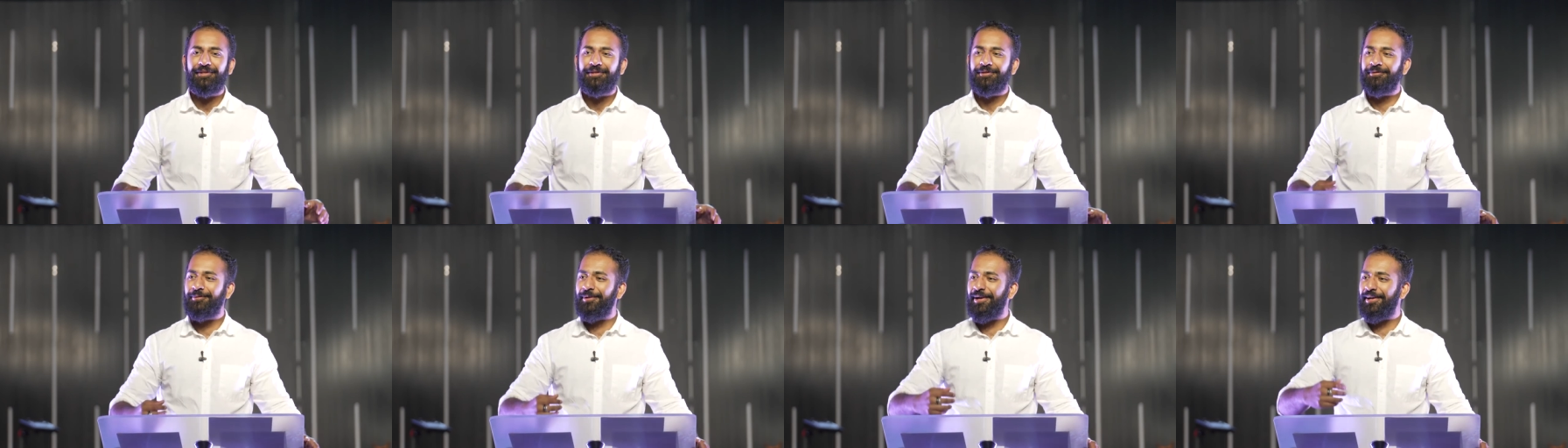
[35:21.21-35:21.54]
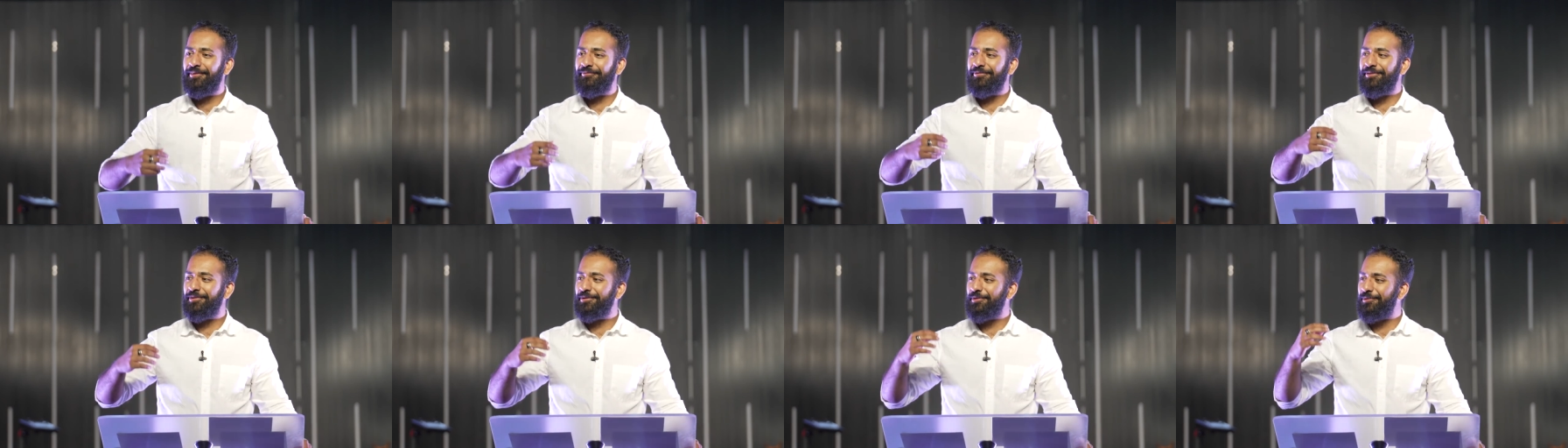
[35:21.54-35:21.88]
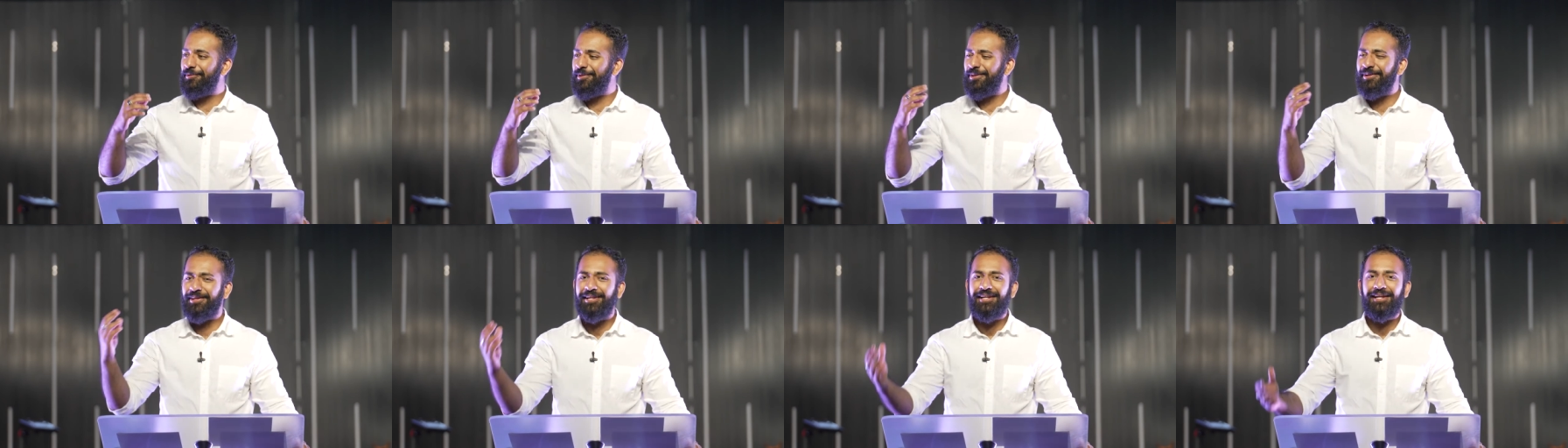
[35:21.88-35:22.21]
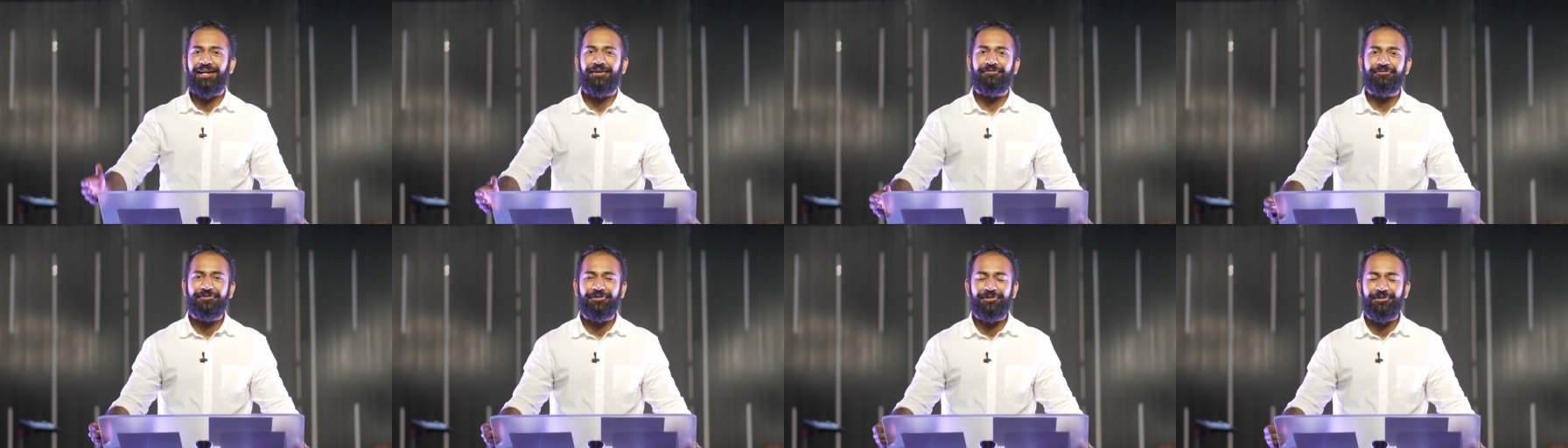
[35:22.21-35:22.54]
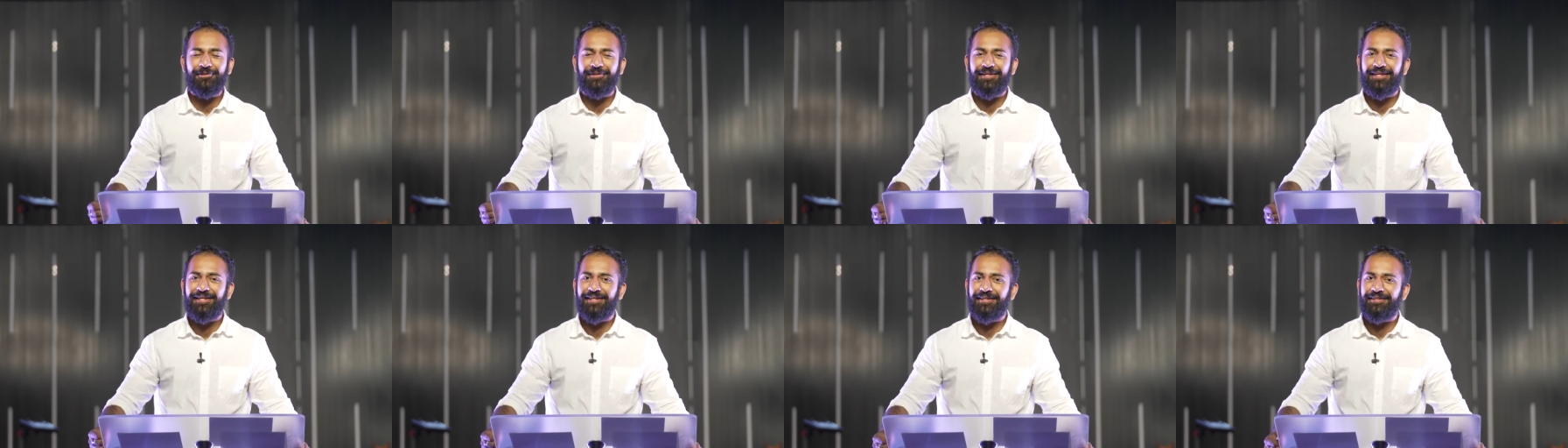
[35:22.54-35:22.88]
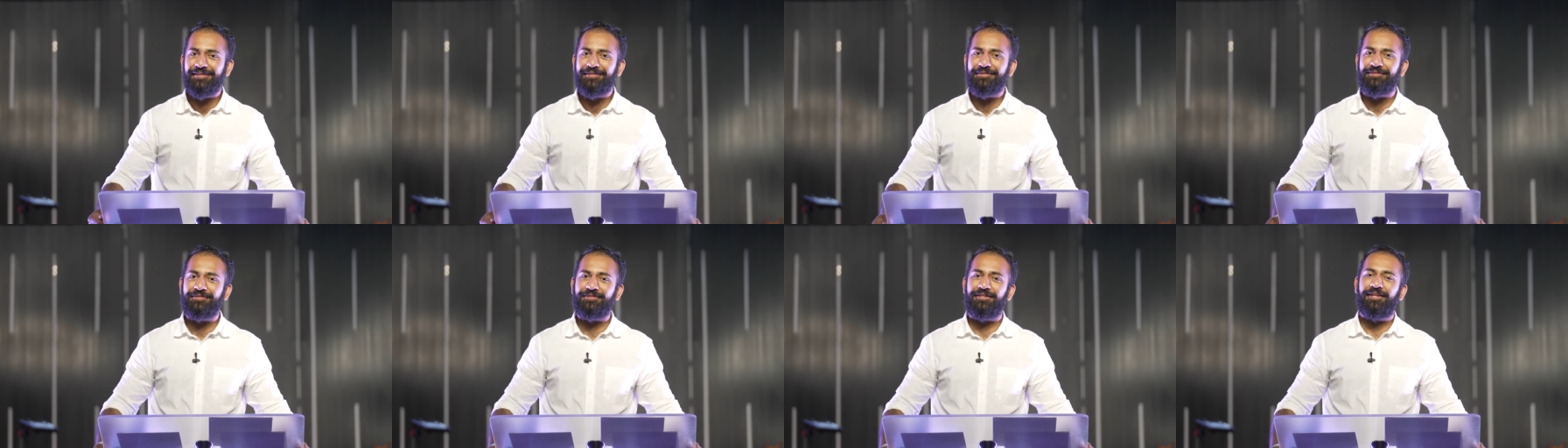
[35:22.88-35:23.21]
You have, you're looking after your
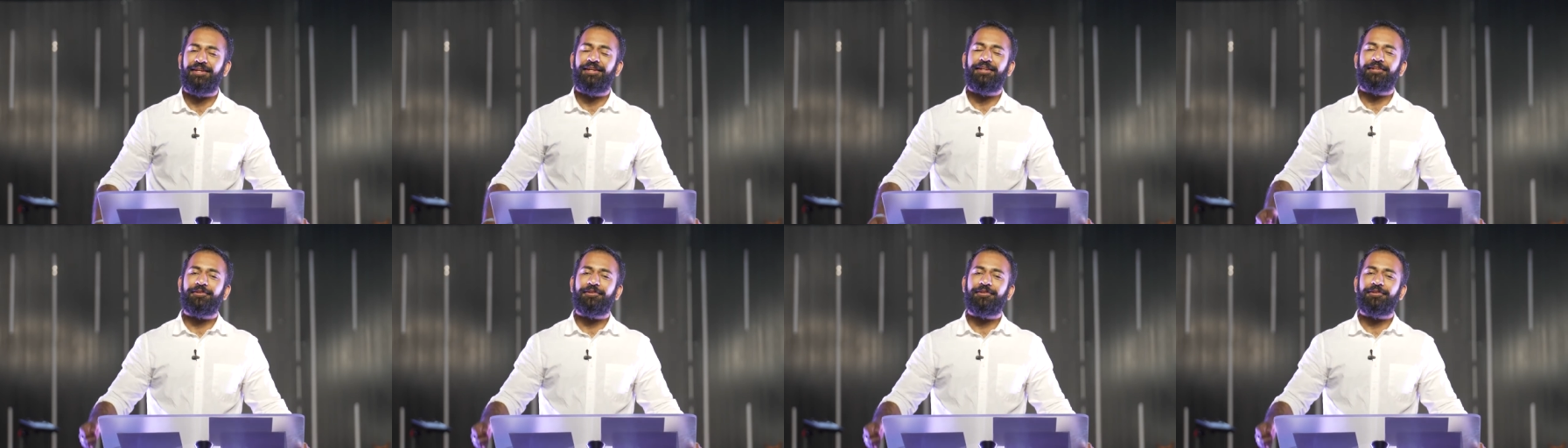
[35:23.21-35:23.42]
kids.